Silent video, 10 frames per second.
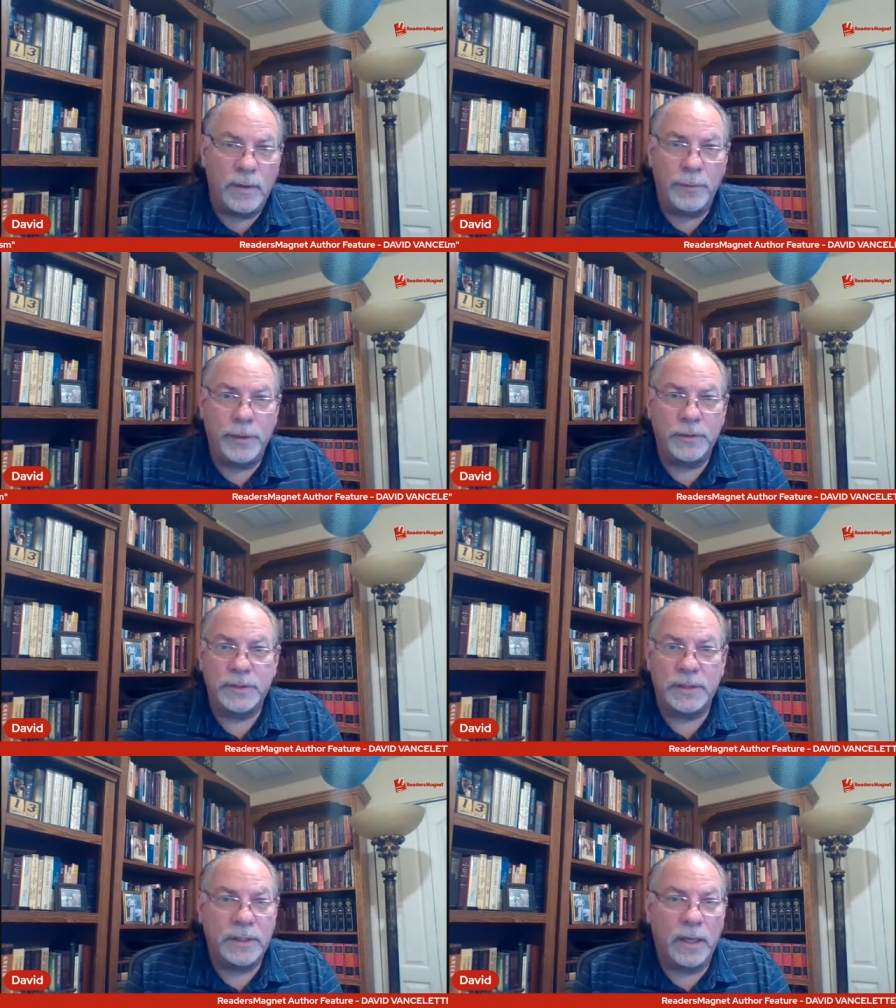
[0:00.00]
for a couple
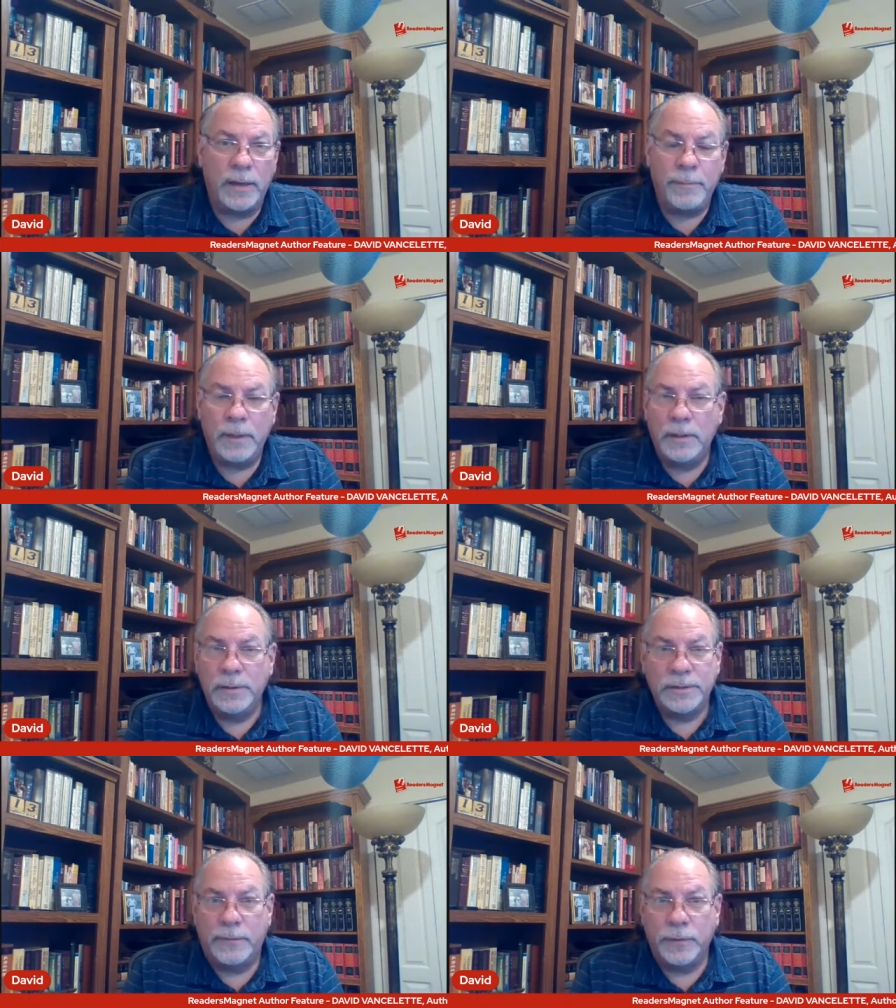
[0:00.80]
years at a time,
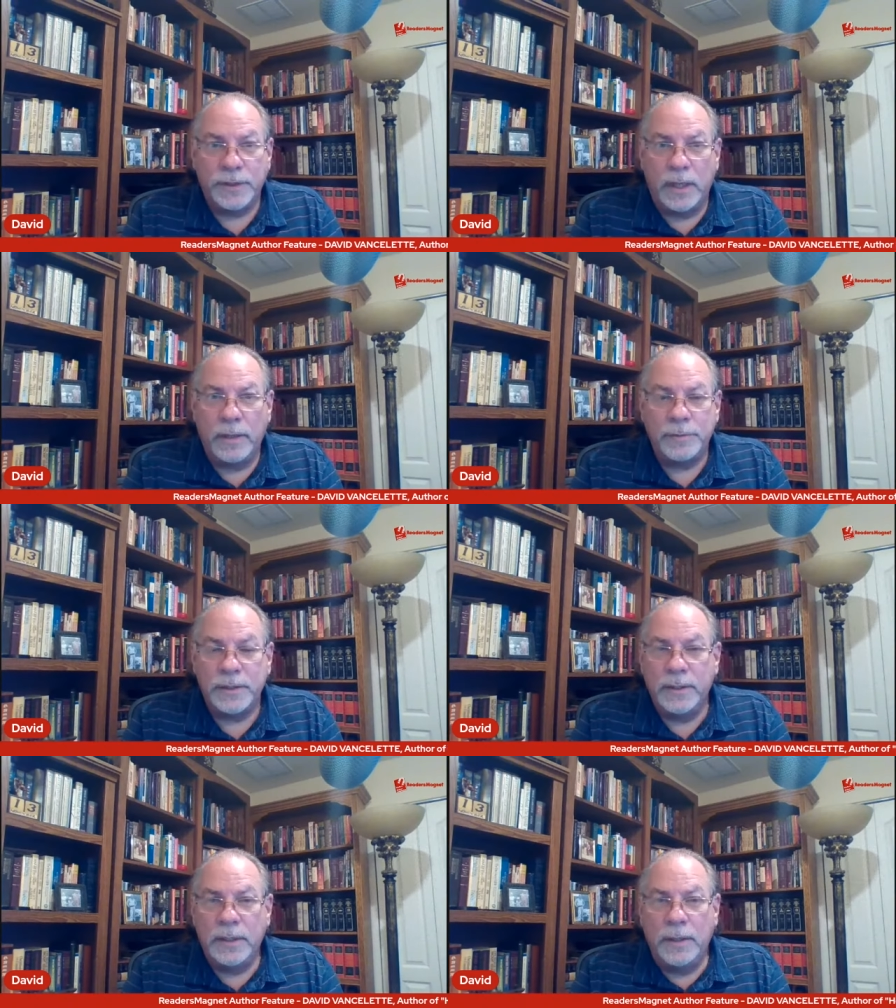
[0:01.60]
several
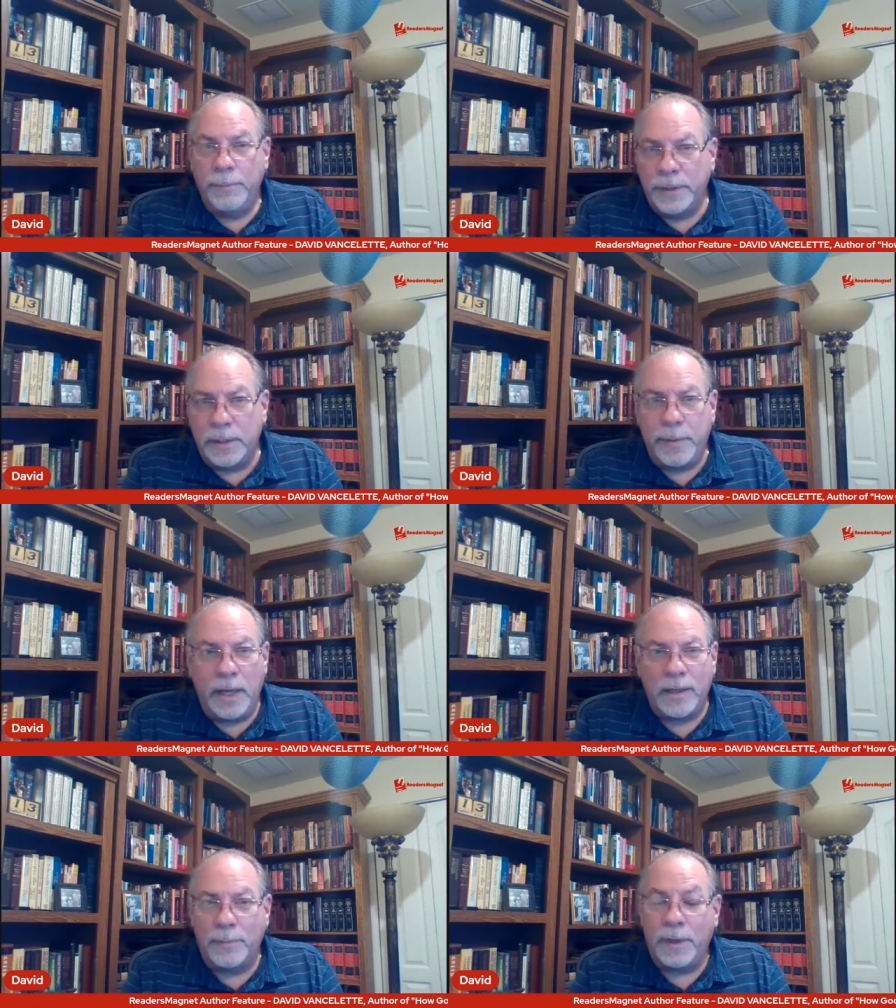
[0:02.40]
times picked it
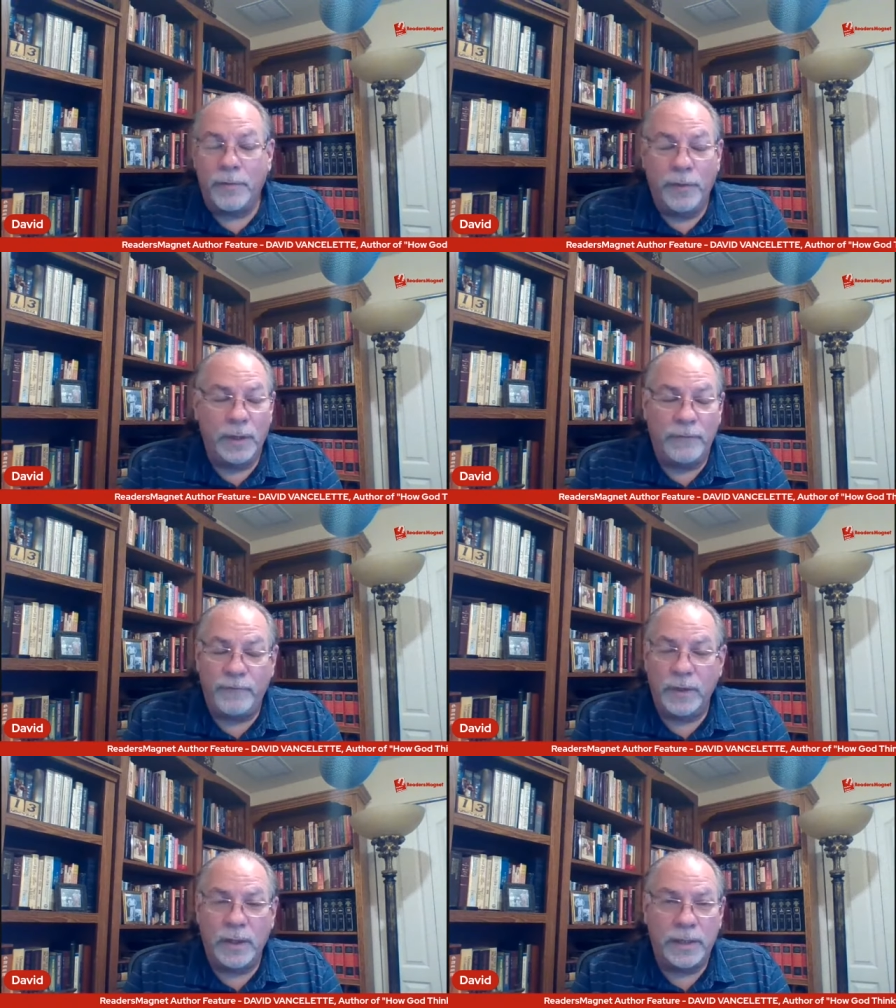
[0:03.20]
back up. I
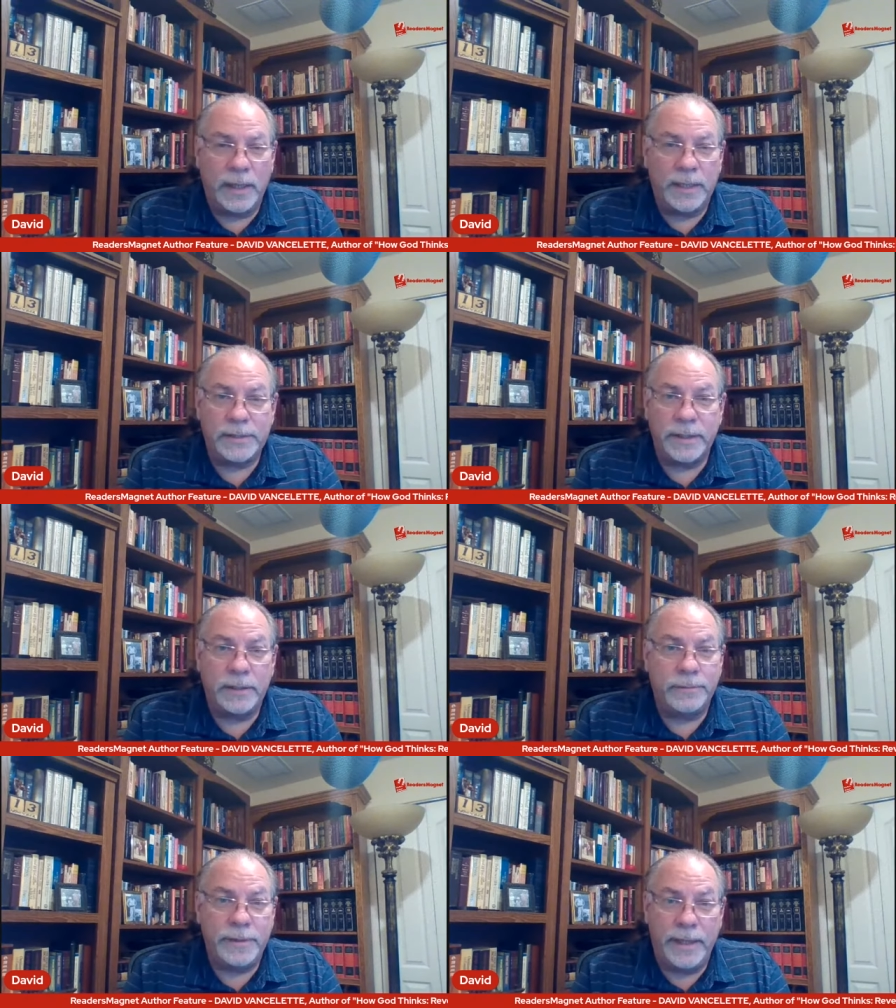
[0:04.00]
really feel like God
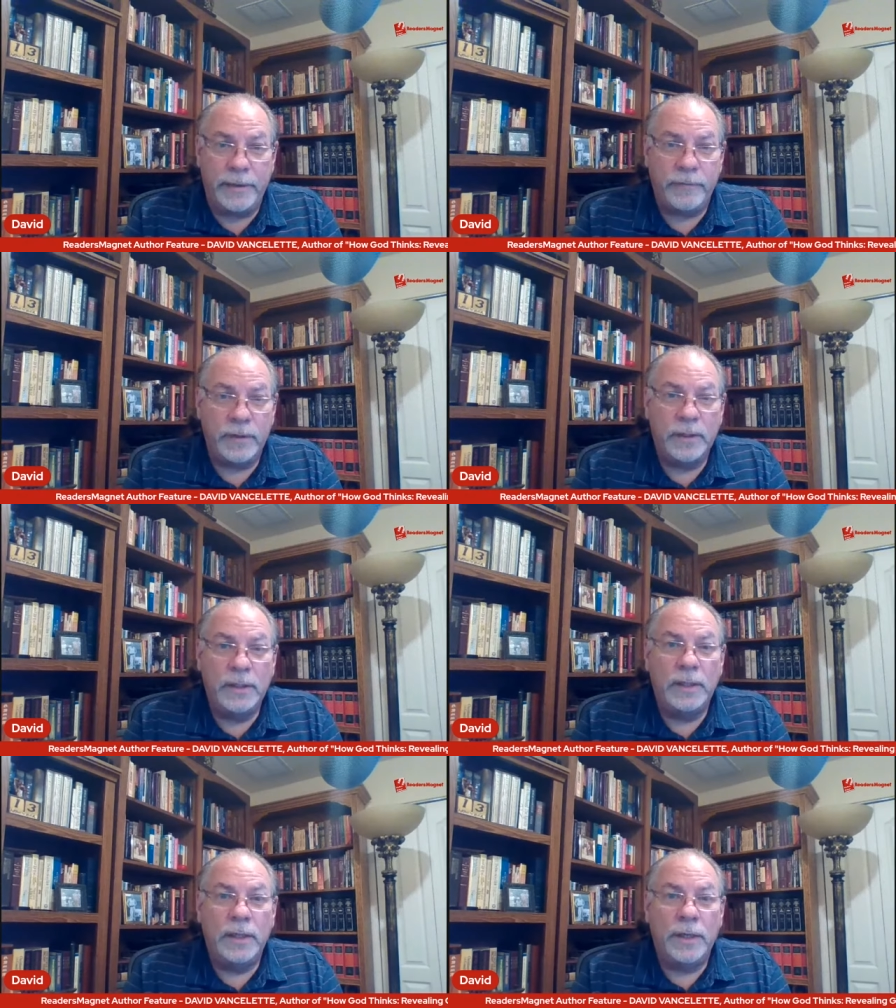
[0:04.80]
said, Dave,
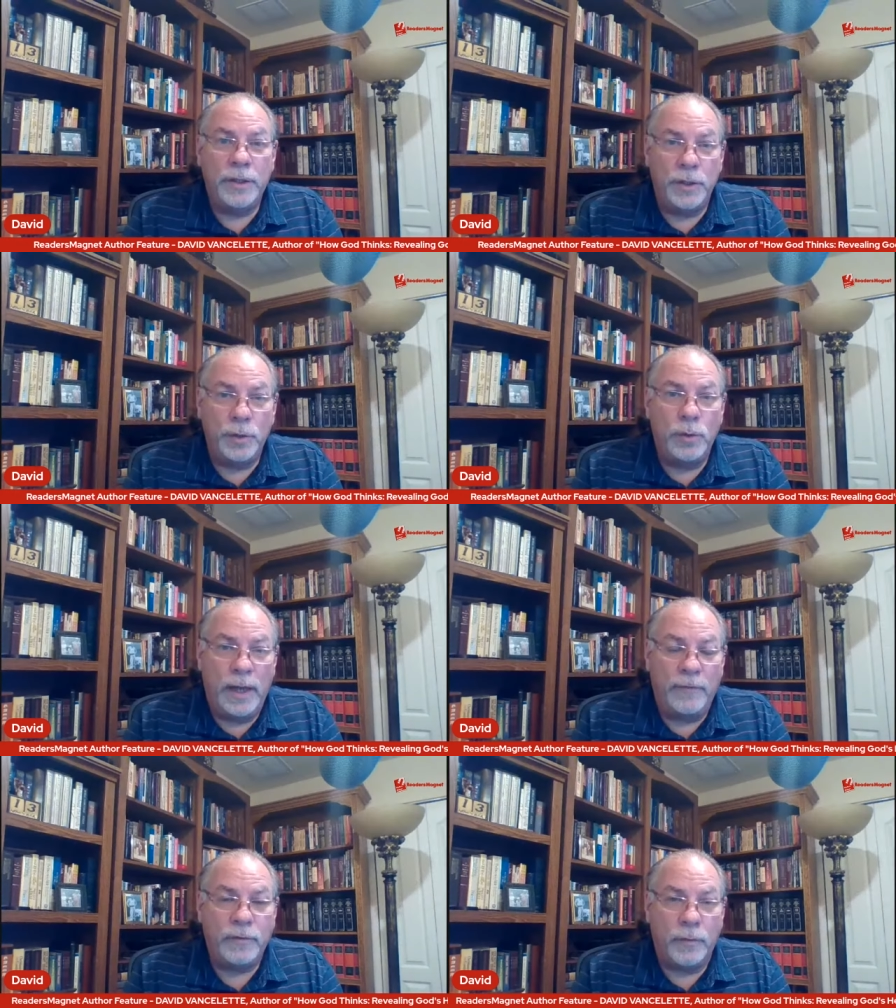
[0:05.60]

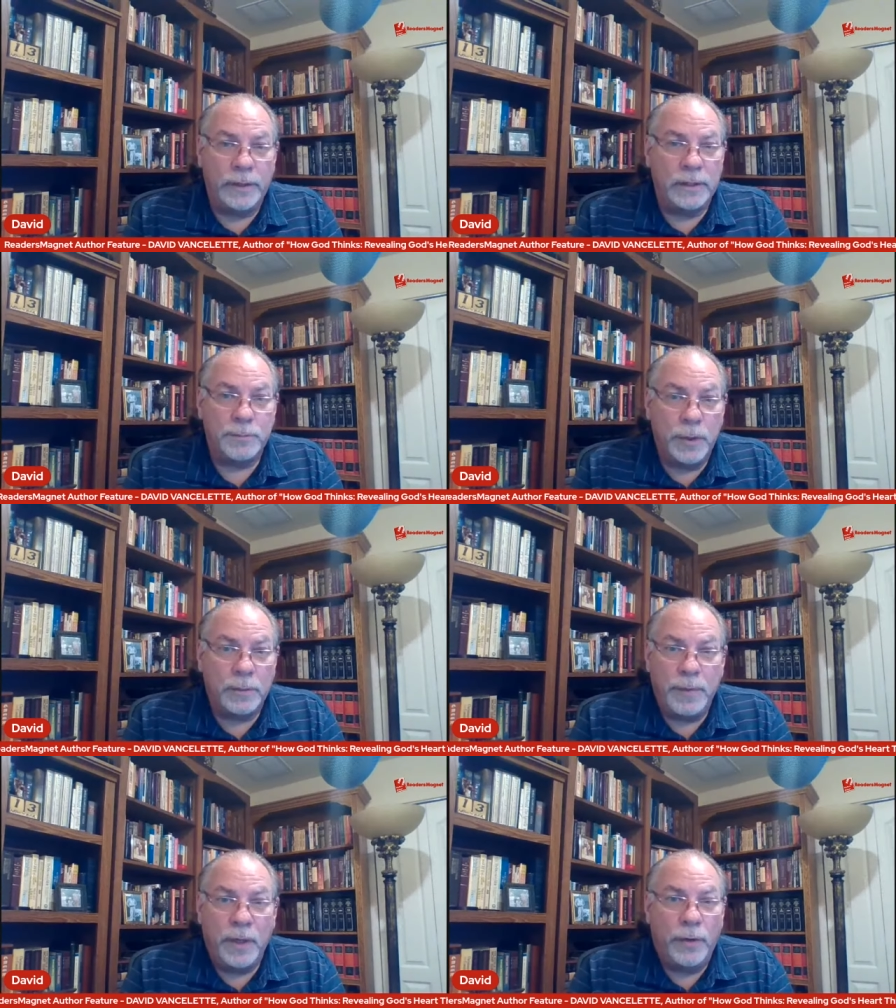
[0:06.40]
you have to write this
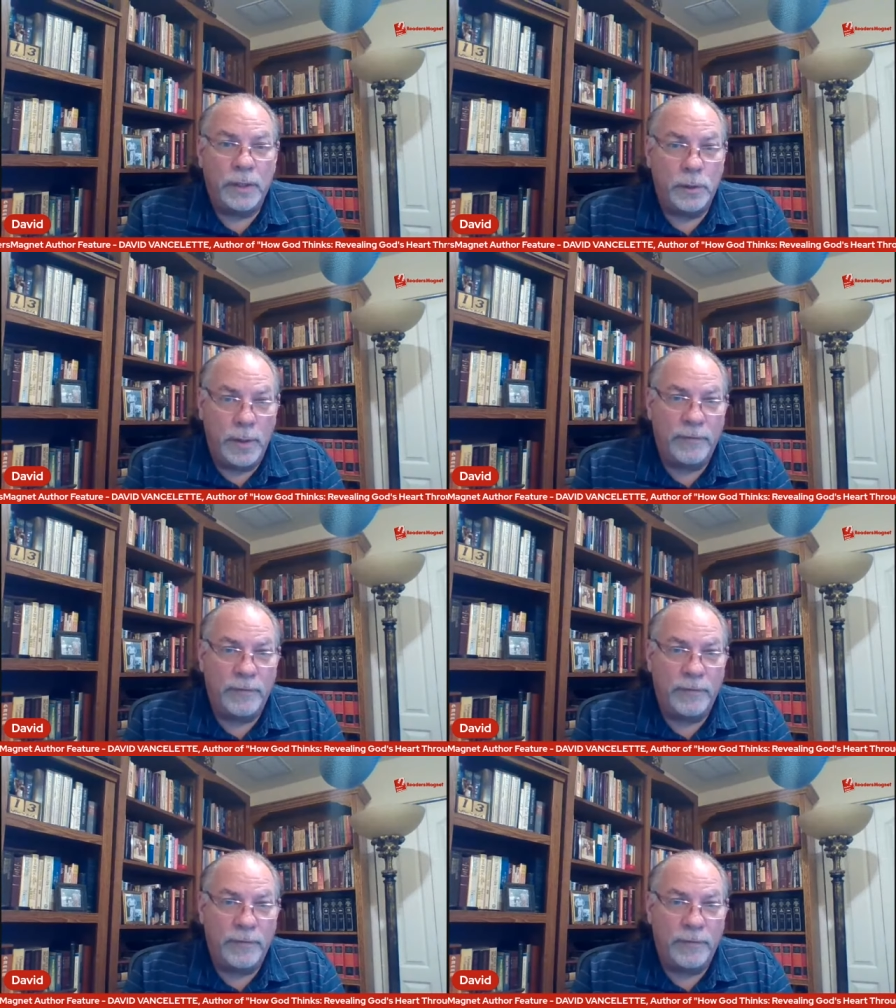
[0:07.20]
book, period.